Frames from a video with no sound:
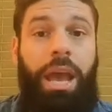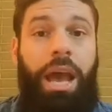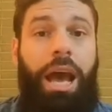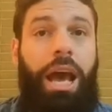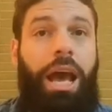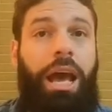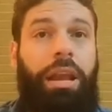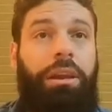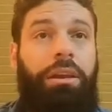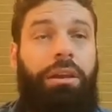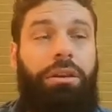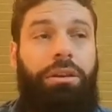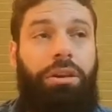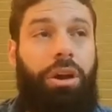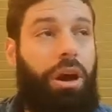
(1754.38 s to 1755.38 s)
and
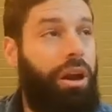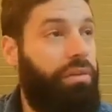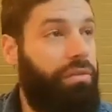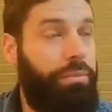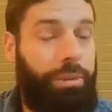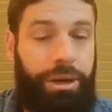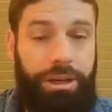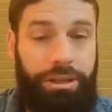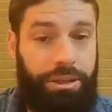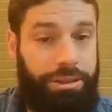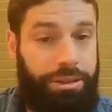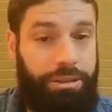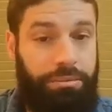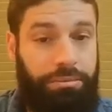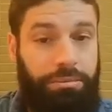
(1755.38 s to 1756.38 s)
not everybody does
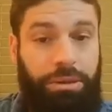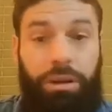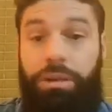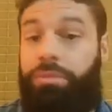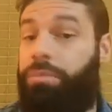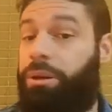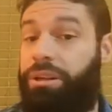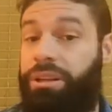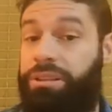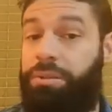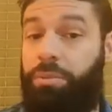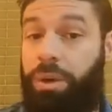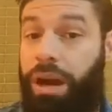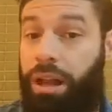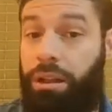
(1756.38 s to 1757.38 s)
it. Not everybody does
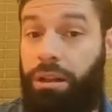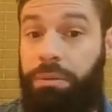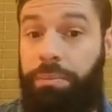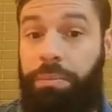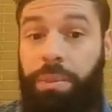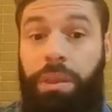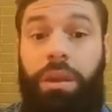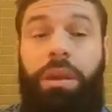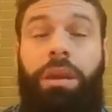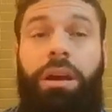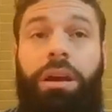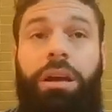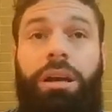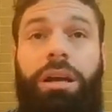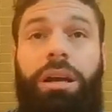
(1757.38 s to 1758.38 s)
it well,
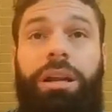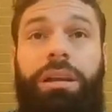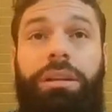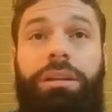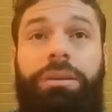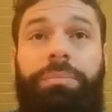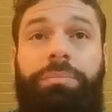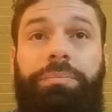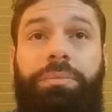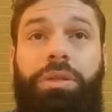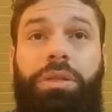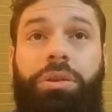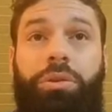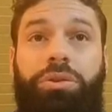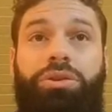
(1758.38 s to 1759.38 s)
and
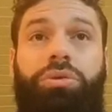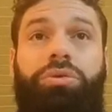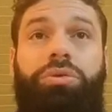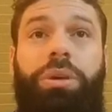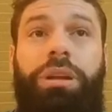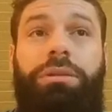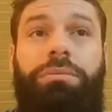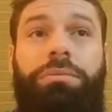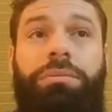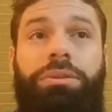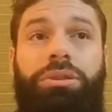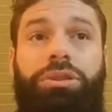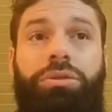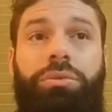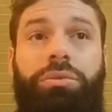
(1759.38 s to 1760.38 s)
those who do it,
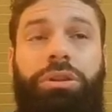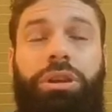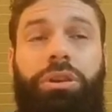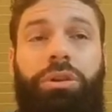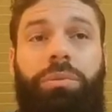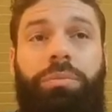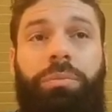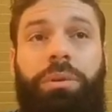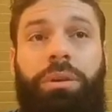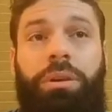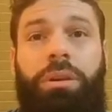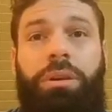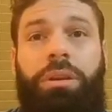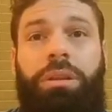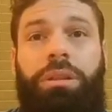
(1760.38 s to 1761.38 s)
you know,
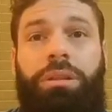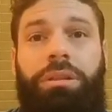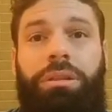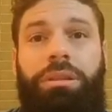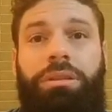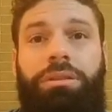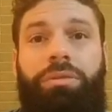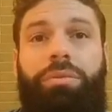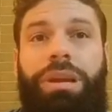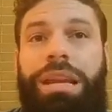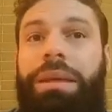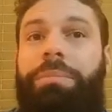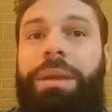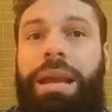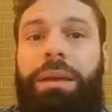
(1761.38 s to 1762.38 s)
to
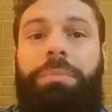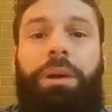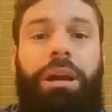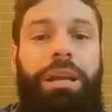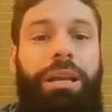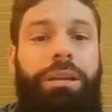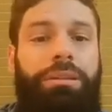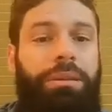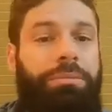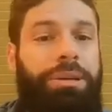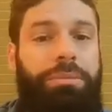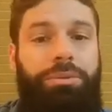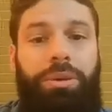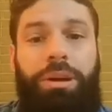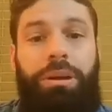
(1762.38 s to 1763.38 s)
really make money,
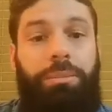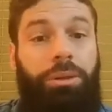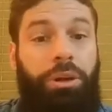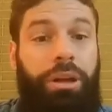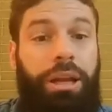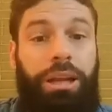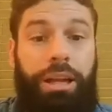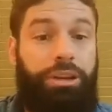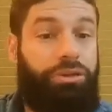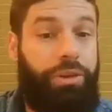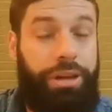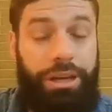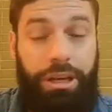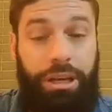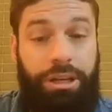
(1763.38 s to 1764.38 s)
sometimes you end up looking like
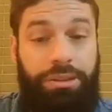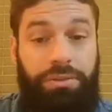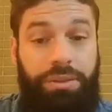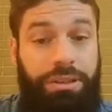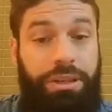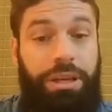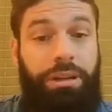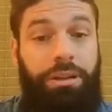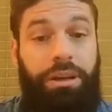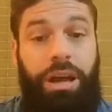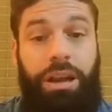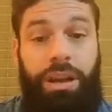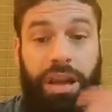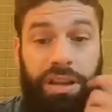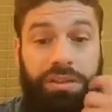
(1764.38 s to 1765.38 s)
Trini Cars for Sale,
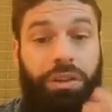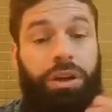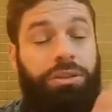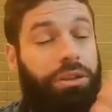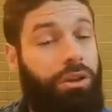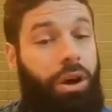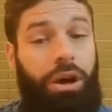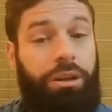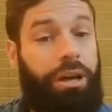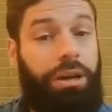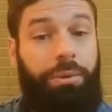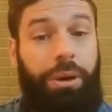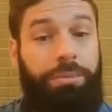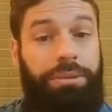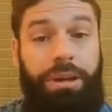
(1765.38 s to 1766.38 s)
and that's not to knock that
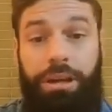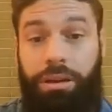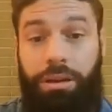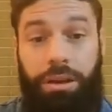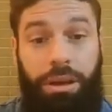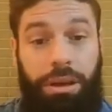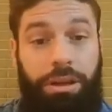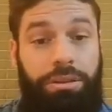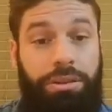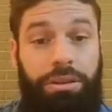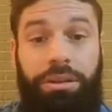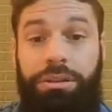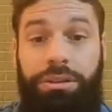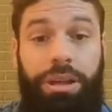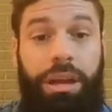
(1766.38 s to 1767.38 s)
website. It's a
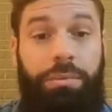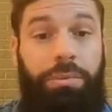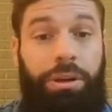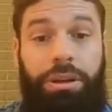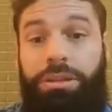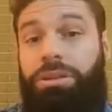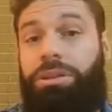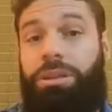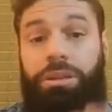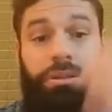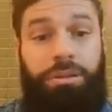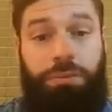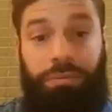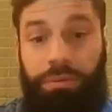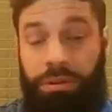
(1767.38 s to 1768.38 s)
good site, but it's
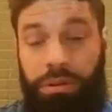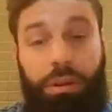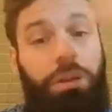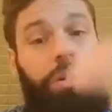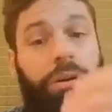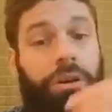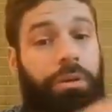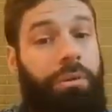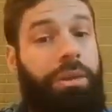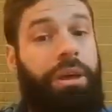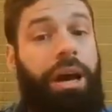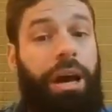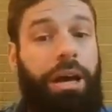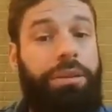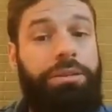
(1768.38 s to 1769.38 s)
just loaded with
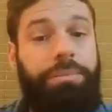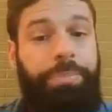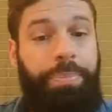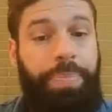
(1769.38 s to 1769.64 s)
ads.